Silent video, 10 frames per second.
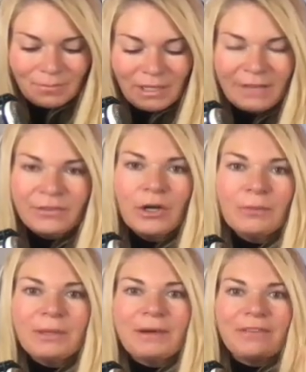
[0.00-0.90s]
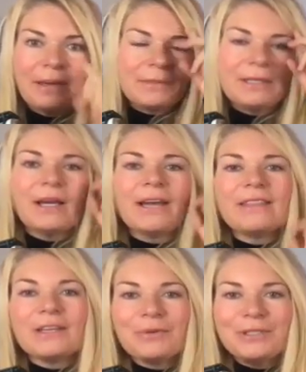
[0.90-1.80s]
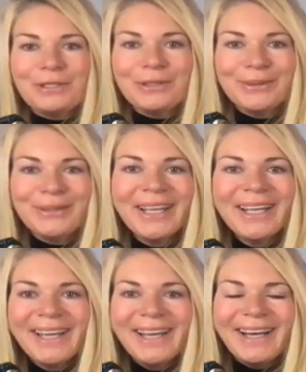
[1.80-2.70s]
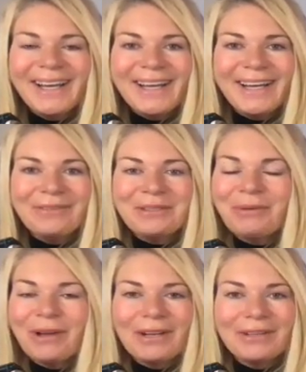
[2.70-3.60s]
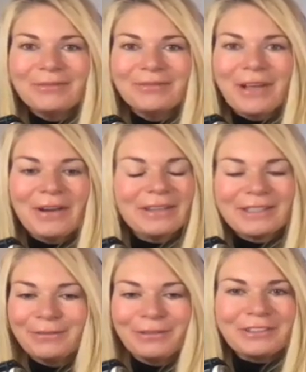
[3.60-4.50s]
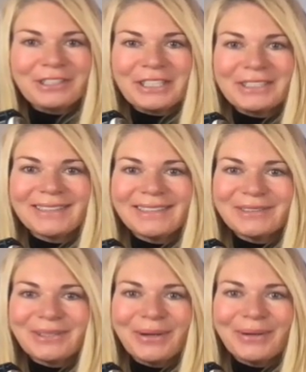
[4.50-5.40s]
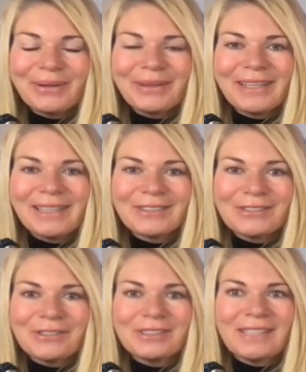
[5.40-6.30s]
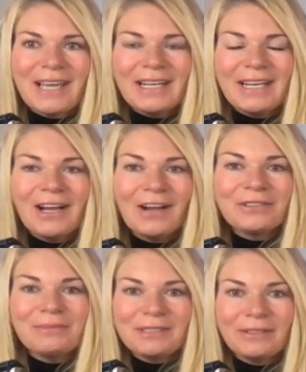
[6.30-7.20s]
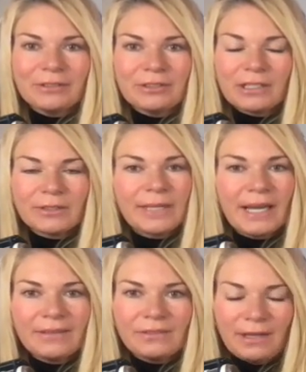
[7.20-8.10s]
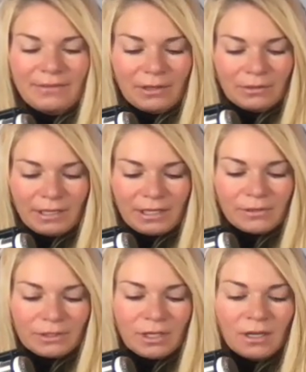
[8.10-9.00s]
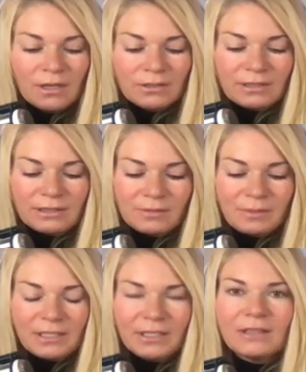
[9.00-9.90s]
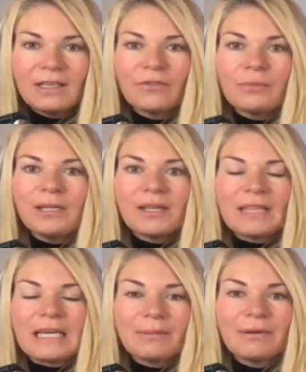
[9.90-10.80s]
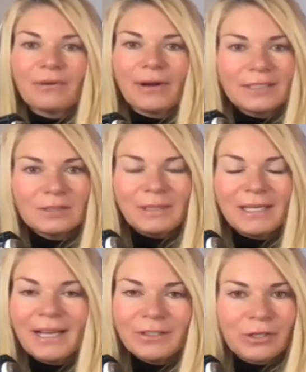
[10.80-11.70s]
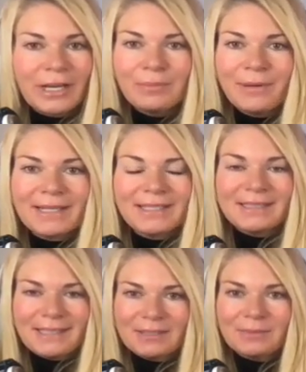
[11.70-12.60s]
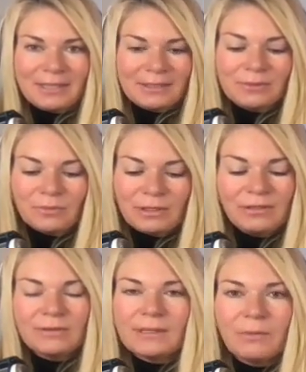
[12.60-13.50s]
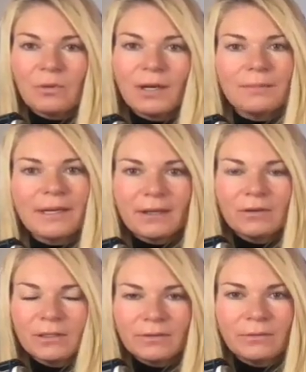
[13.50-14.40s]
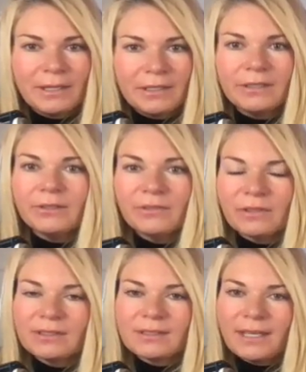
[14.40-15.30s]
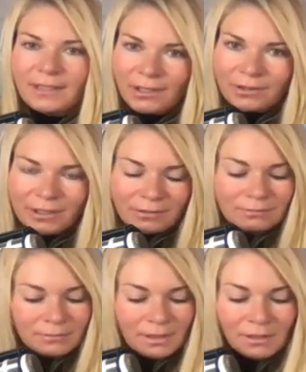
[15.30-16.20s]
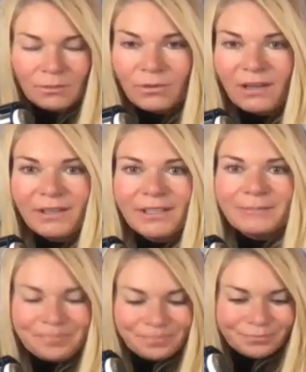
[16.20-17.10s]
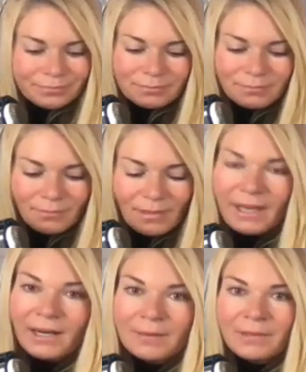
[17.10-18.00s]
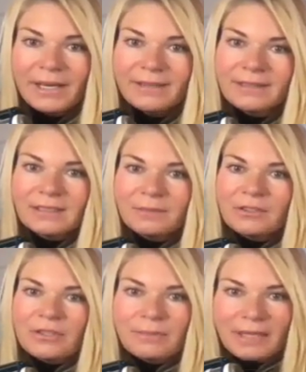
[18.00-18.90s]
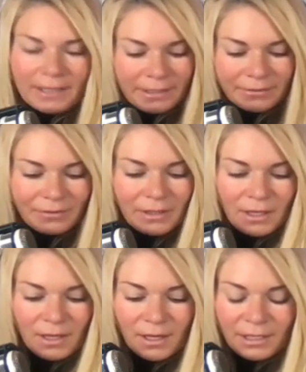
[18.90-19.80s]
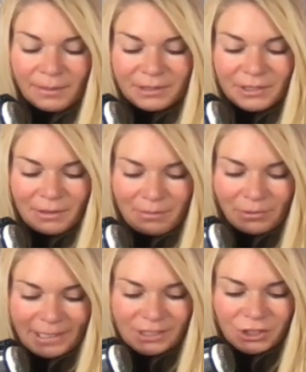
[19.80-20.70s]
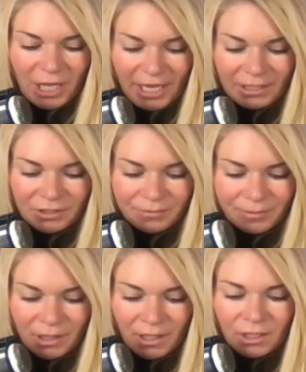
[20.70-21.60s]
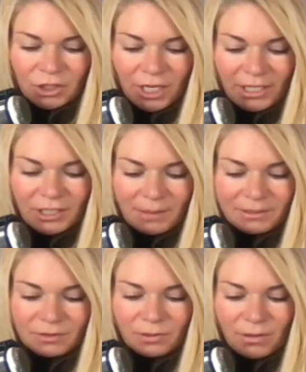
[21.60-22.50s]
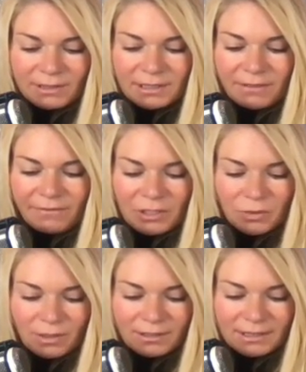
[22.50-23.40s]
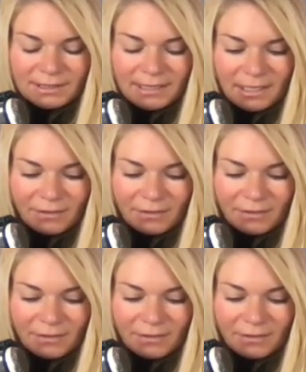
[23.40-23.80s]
If you know me and my family, I think we do. We wear very little filters. And so things are just said and often misunderstood because we kind of do have our own language. So this has been a good thing for me to think before I speak. I try to practice this, but when this was number one, I'm like, oh, good reminder. Universe is like, yo, girl, we're out here. And I'm like, this emoji. I'm like, I know. Number two, embrace change. Change helps us grow as individuals. Instead